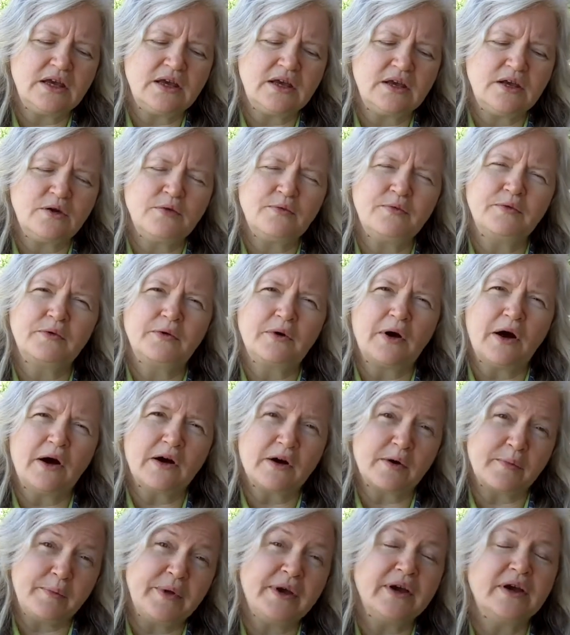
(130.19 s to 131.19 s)
you
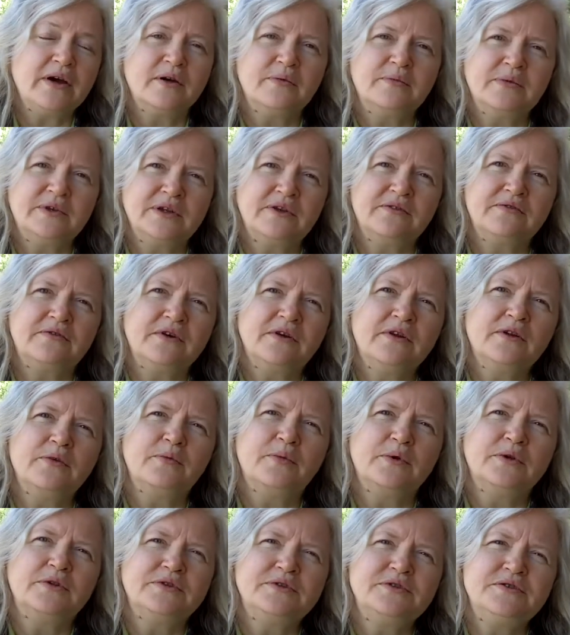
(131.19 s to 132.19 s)
are becoming
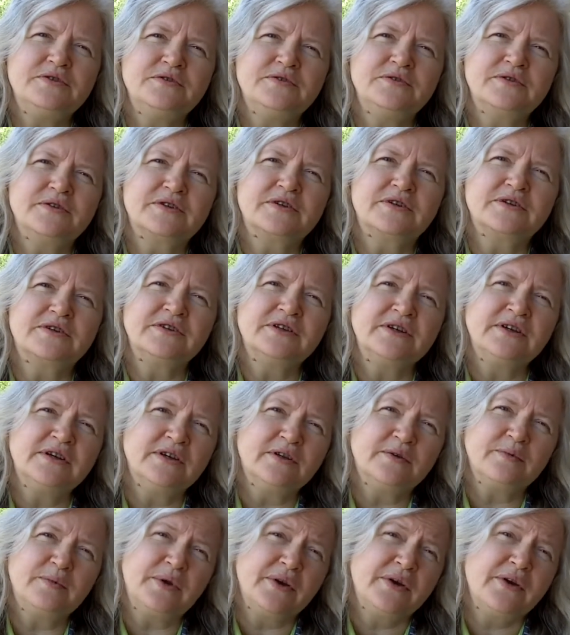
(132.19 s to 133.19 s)
available to the
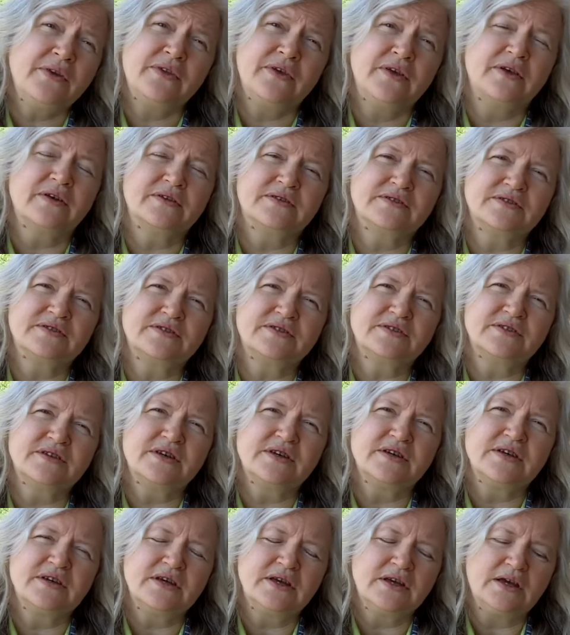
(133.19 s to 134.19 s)
real big things,
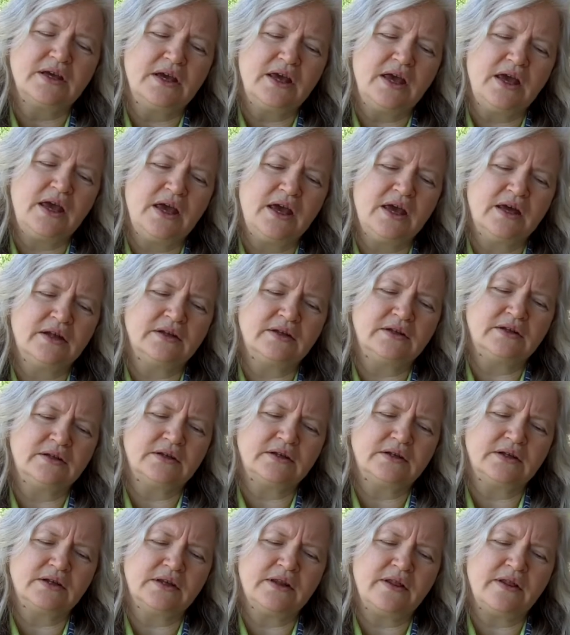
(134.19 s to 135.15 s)
and